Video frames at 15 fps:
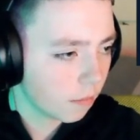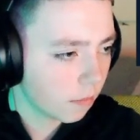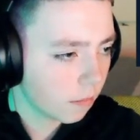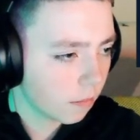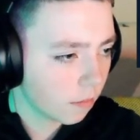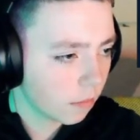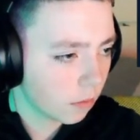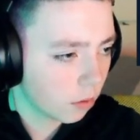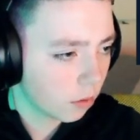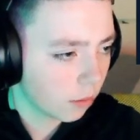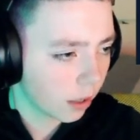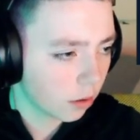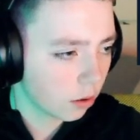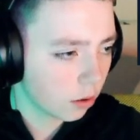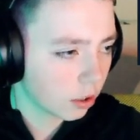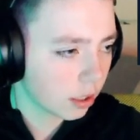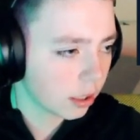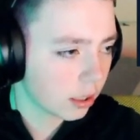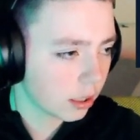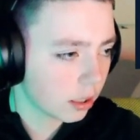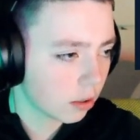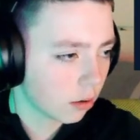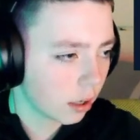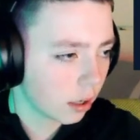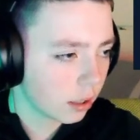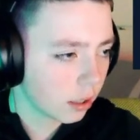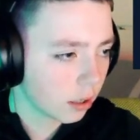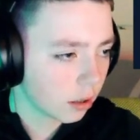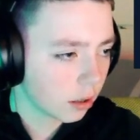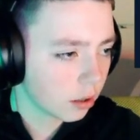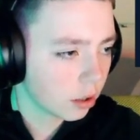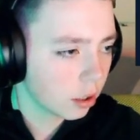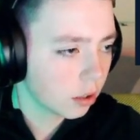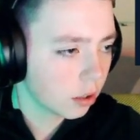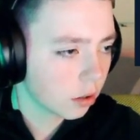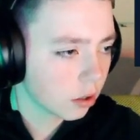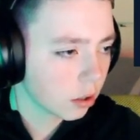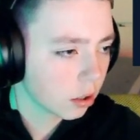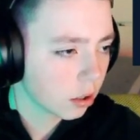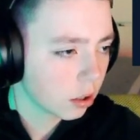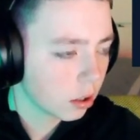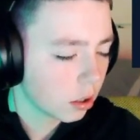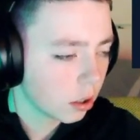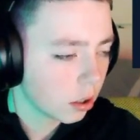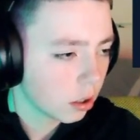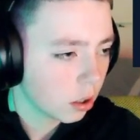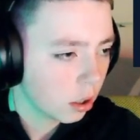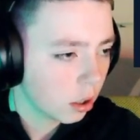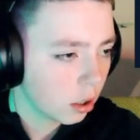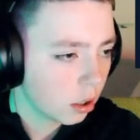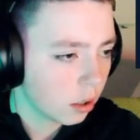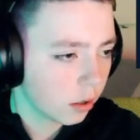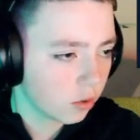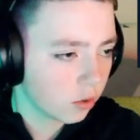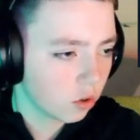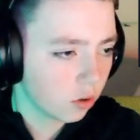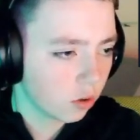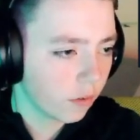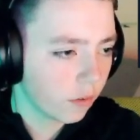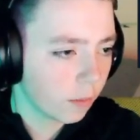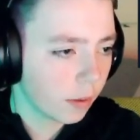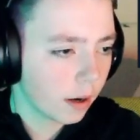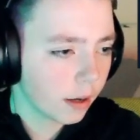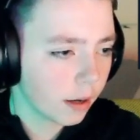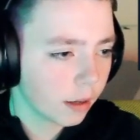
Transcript: Oh my god, Christy still had it there. Jesus. And she'll have it back.